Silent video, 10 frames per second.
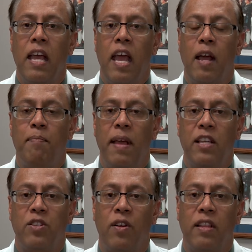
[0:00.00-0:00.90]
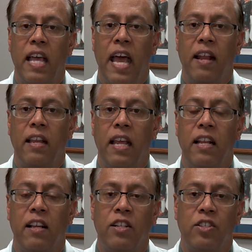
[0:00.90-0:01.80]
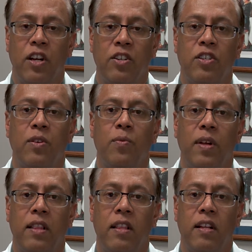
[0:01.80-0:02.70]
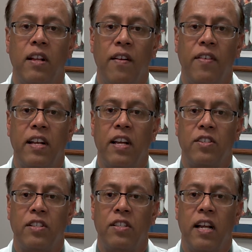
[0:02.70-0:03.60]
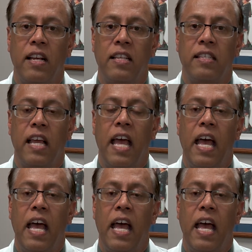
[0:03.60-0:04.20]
And based on that, in conjunction with the nerve conduction studies,